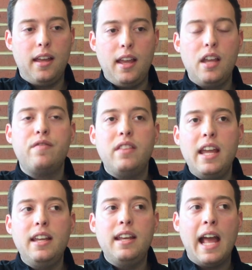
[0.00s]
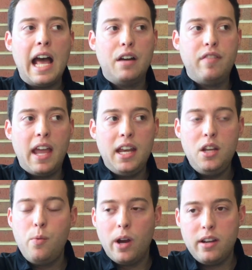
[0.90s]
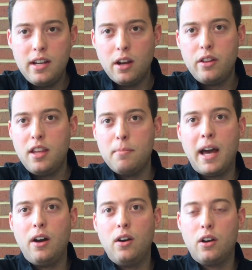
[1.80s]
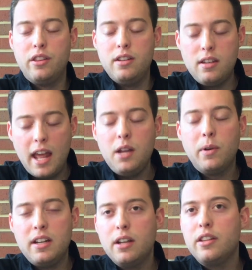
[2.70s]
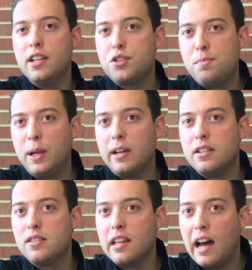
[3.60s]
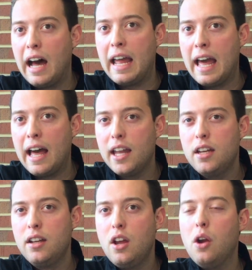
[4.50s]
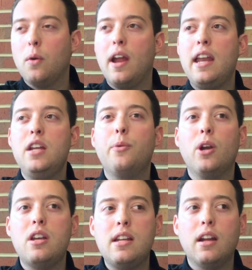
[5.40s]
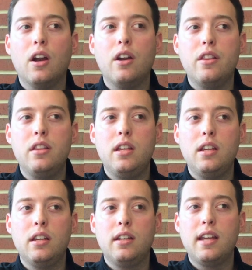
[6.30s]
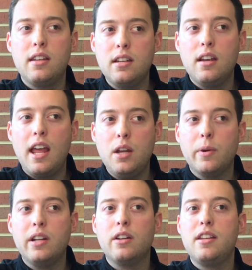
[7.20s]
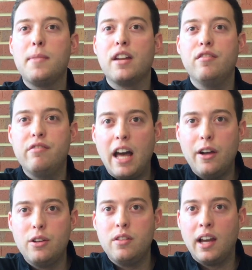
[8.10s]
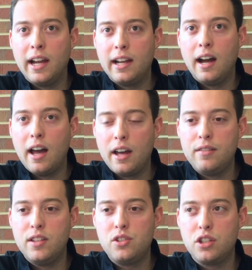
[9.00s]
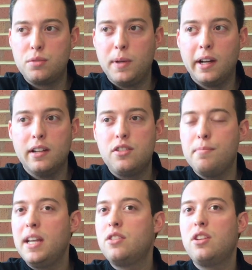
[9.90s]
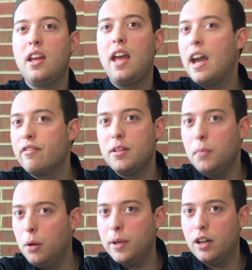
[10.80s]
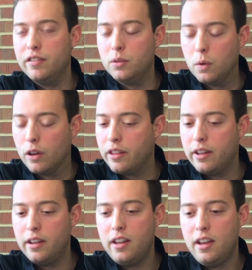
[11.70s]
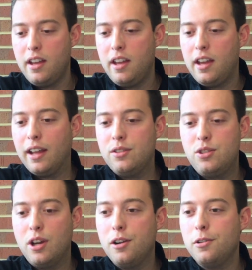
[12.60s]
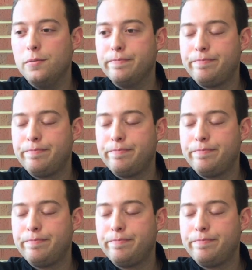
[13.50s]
if they can have anywhere near the amount or anywhere near the experience that I had, or anywhere near the amount of value that I got out of this experience, it makes every moment of it worth it. And so